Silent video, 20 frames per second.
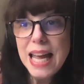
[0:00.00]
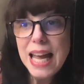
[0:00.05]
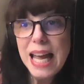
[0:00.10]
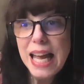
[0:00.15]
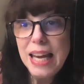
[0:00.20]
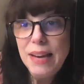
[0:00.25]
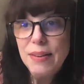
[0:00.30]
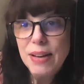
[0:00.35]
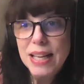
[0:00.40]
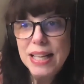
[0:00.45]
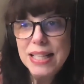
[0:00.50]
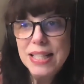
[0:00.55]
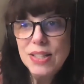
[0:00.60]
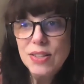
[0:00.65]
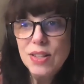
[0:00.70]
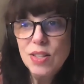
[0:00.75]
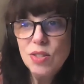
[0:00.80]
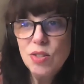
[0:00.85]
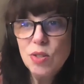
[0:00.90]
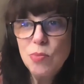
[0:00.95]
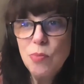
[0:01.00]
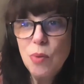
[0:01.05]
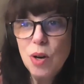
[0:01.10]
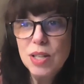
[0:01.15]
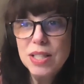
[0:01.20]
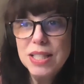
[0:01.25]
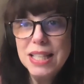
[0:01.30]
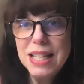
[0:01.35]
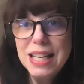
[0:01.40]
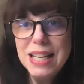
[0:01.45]
Anyway, so this is
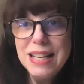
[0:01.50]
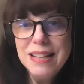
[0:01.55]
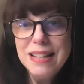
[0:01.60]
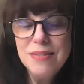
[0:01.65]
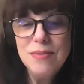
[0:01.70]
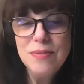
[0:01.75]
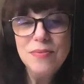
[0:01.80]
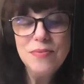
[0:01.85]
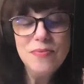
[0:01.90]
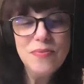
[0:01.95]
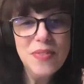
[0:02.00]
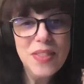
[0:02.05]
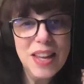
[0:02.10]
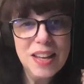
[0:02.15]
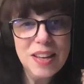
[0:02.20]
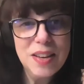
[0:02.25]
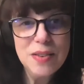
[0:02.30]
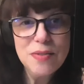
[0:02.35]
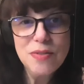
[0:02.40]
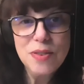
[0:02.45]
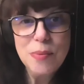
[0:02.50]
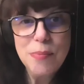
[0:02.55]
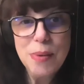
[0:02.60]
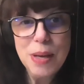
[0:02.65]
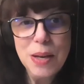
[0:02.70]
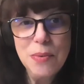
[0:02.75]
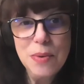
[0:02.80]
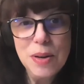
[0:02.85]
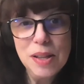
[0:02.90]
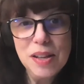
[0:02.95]
Marci. Thank you for
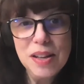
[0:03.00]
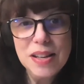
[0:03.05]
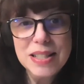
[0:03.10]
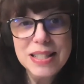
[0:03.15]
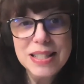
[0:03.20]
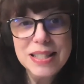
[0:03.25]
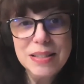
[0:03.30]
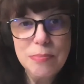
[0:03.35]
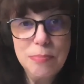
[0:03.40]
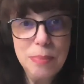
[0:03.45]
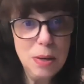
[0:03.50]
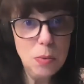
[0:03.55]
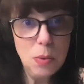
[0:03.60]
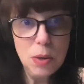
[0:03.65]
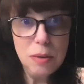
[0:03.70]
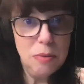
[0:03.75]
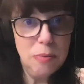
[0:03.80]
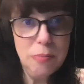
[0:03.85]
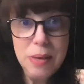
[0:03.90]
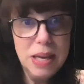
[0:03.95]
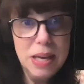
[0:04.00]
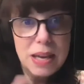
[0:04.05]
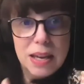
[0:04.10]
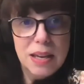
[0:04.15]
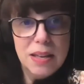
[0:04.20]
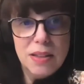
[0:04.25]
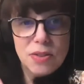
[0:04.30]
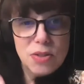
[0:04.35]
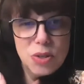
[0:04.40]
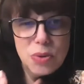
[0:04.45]
being with us. Be with
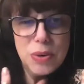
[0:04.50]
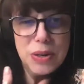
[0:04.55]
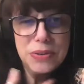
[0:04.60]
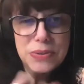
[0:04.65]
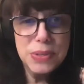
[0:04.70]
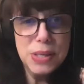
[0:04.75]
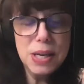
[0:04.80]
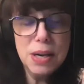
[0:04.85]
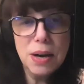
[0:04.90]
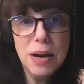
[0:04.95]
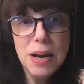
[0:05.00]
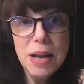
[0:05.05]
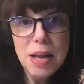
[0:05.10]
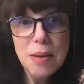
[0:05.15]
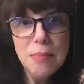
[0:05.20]
me. There's no one else here.